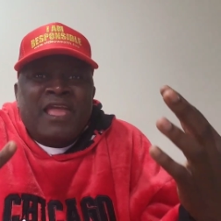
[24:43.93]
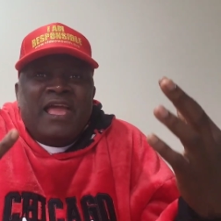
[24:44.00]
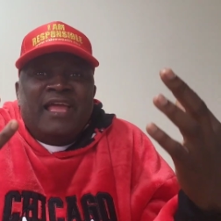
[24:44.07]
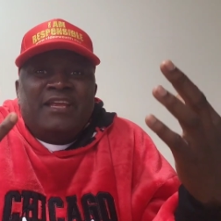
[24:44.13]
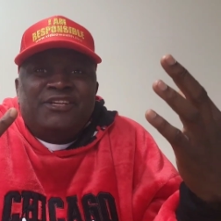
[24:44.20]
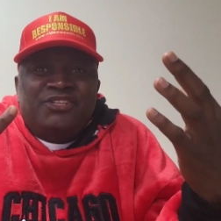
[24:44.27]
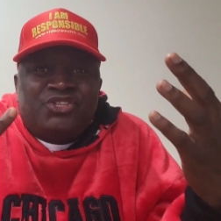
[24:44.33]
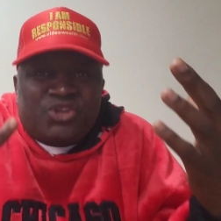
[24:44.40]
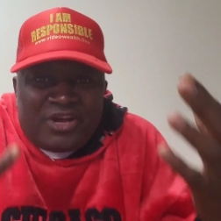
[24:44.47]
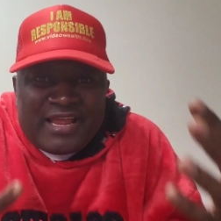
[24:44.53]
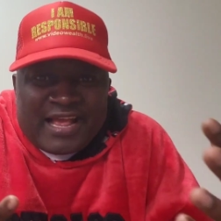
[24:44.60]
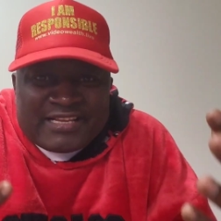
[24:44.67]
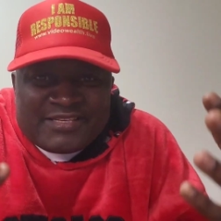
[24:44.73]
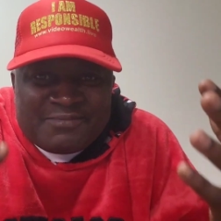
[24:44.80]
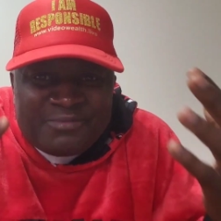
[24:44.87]
enjoy
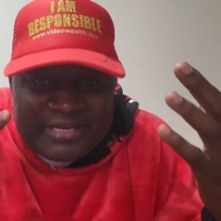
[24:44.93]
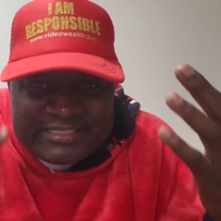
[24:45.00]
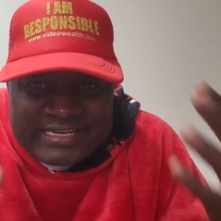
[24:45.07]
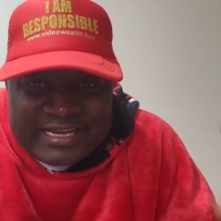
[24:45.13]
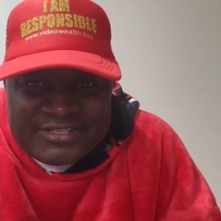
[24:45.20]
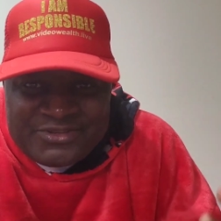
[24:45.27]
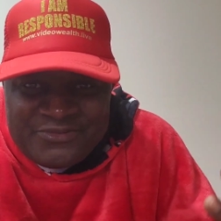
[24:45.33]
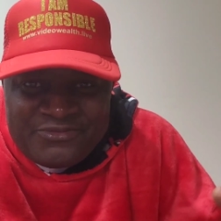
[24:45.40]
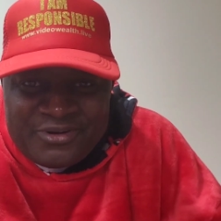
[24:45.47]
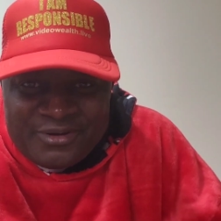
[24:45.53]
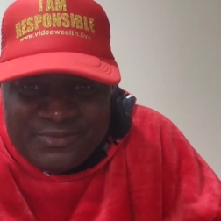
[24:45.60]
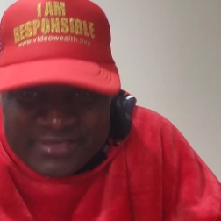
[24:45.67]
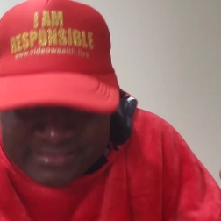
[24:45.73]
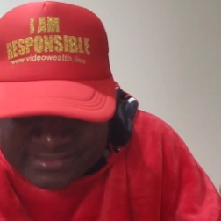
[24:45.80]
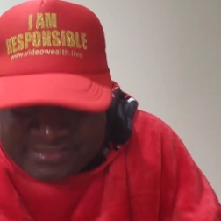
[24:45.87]
as much as you've
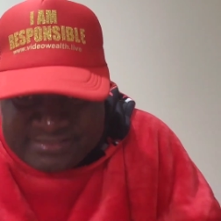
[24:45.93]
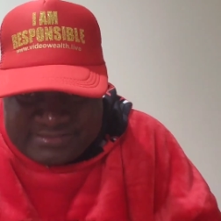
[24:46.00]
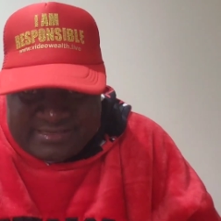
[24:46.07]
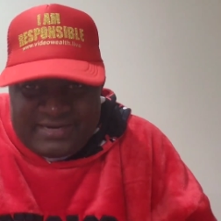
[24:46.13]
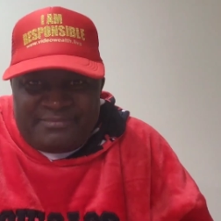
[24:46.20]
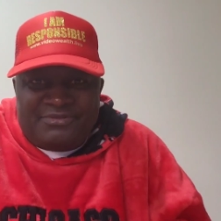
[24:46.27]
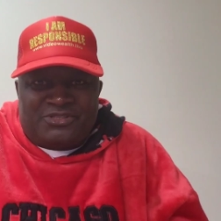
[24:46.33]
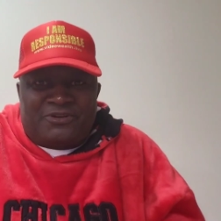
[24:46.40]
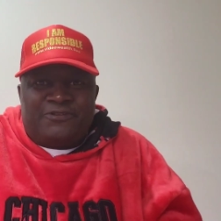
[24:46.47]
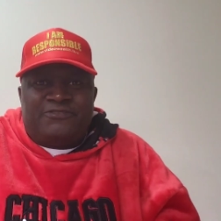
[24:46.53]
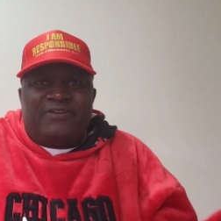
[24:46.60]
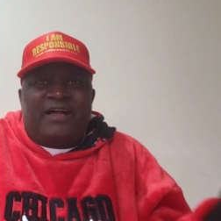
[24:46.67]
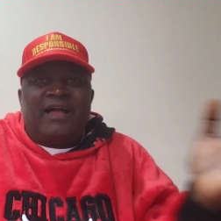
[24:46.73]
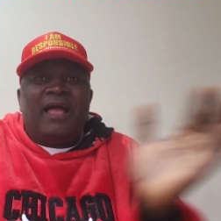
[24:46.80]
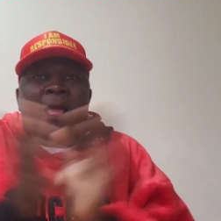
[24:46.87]
always dreamt
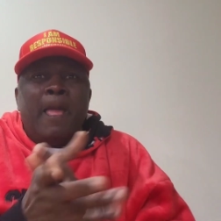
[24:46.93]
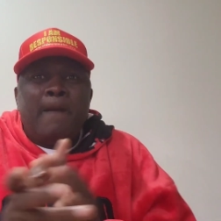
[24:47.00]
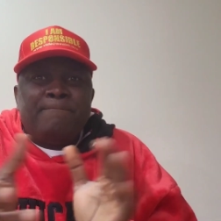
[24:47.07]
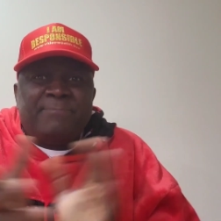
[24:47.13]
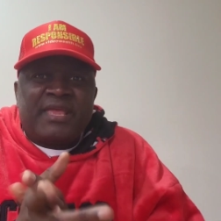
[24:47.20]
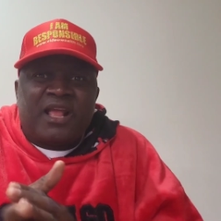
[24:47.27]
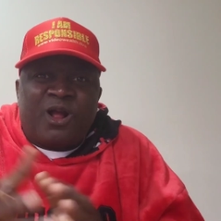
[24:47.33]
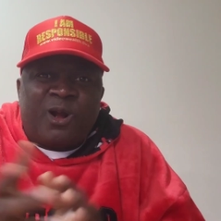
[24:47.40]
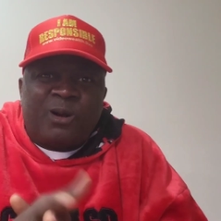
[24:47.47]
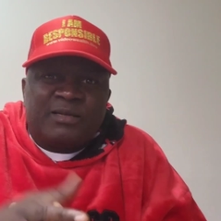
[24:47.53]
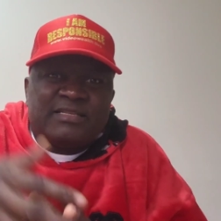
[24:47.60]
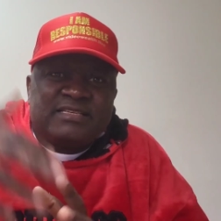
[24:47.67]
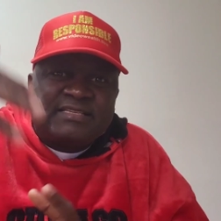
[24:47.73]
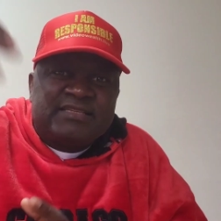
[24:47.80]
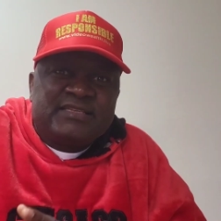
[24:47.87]
of
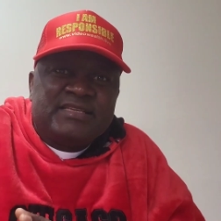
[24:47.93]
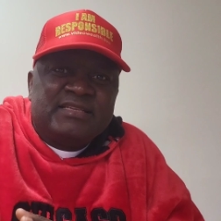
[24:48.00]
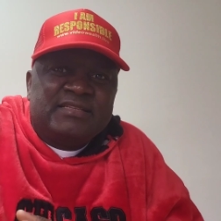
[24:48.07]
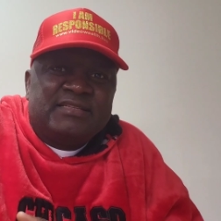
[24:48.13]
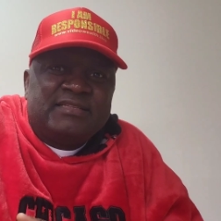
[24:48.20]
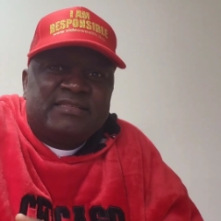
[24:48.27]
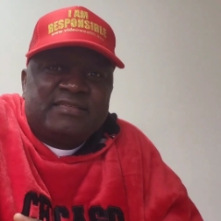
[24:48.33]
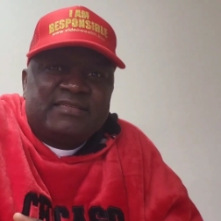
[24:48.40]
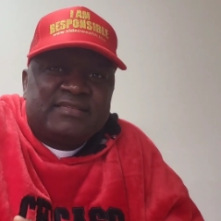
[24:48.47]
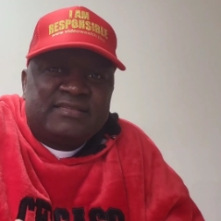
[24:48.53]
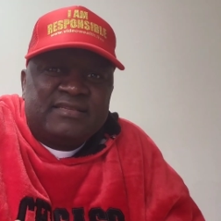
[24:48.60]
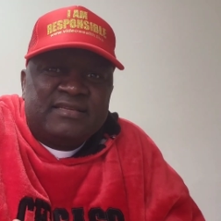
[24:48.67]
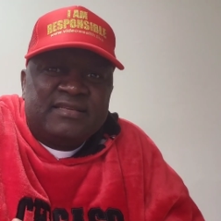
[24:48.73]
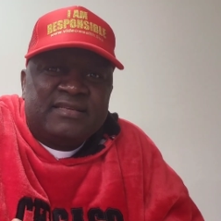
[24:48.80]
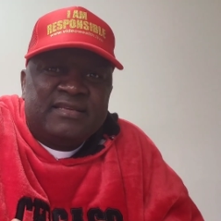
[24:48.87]
because
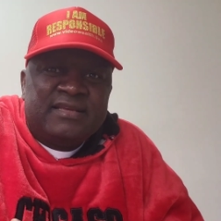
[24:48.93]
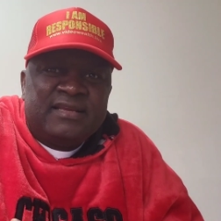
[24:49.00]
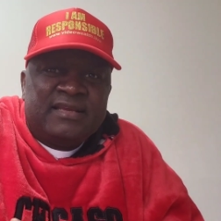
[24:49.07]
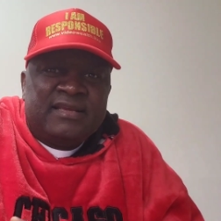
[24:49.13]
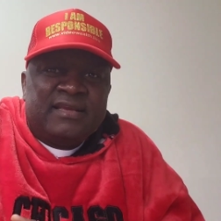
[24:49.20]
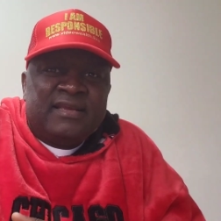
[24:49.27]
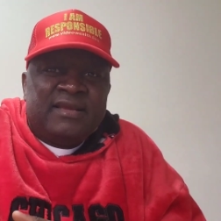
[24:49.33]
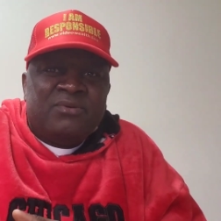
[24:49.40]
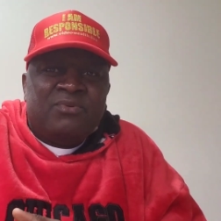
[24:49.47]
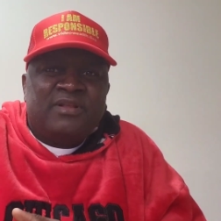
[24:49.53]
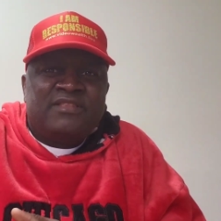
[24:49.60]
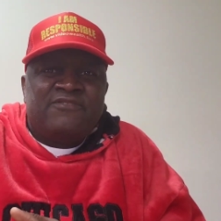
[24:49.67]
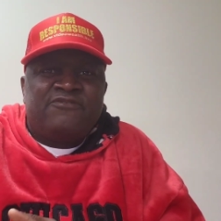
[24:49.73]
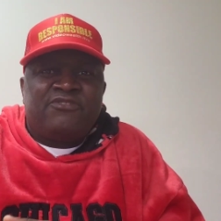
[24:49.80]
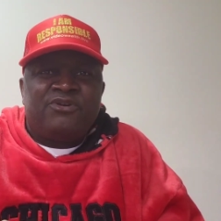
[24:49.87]
it's
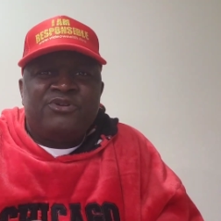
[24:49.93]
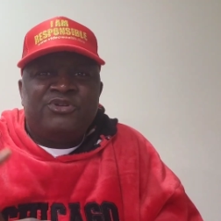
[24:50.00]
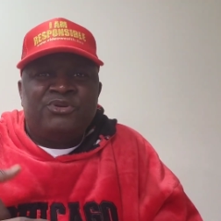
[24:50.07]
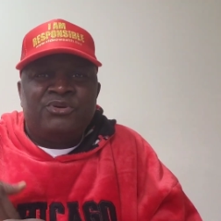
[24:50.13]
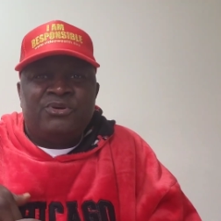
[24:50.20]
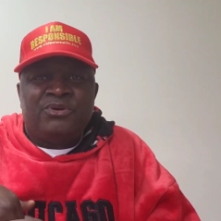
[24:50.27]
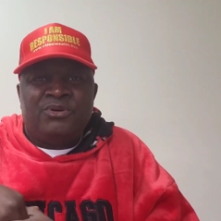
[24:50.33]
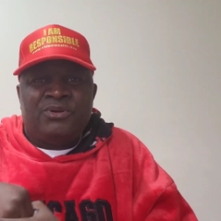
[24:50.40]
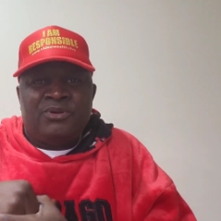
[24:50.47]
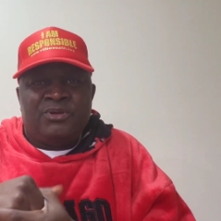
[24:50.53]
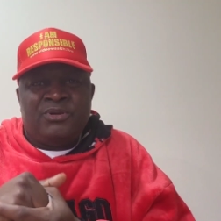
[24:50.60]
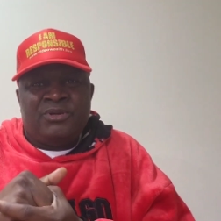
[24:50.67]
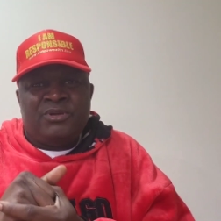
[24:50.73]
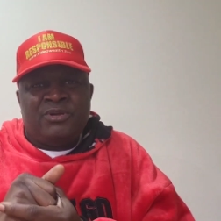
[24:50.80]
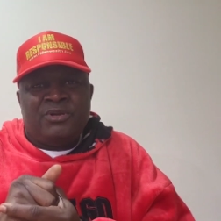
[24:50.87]
waiting for you
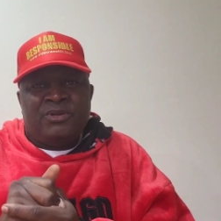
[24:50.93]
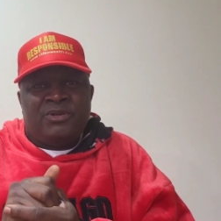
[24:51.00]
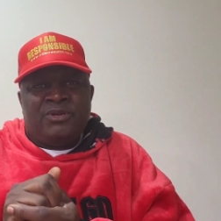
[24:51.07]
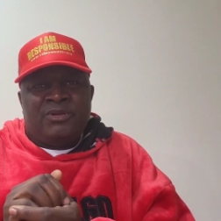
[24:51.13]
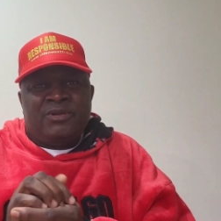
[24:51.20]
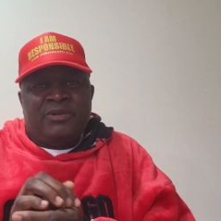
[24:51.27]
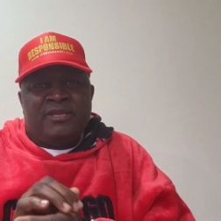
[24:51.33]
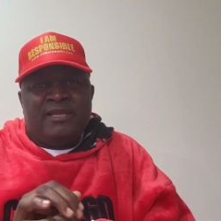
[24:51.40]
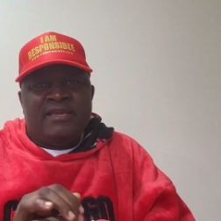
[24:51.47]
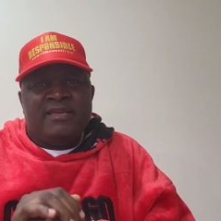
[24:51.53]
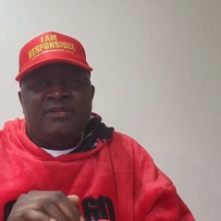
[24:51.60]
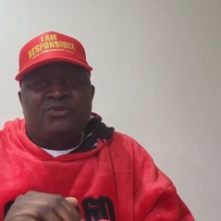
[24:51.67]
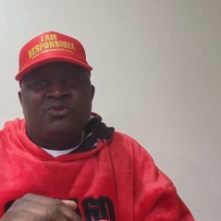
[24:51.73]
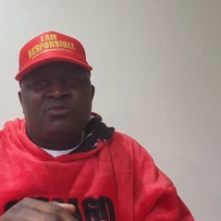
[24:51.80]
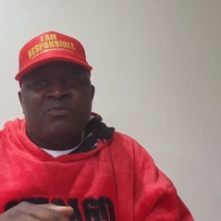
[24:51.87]
in
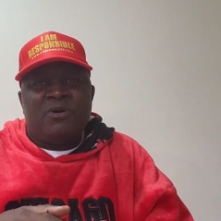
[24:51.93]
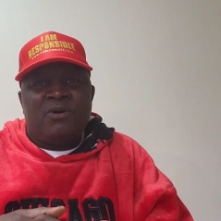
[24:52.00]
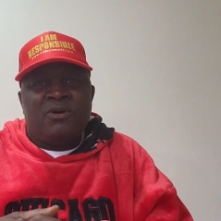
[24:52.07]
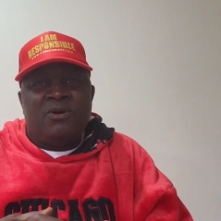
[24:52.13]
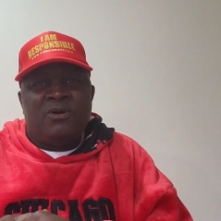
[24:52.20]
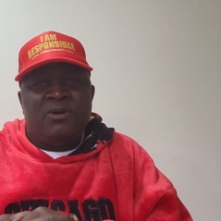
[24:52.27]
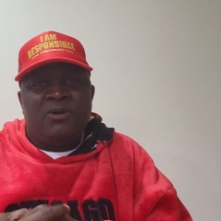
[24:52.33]
the tomorrow.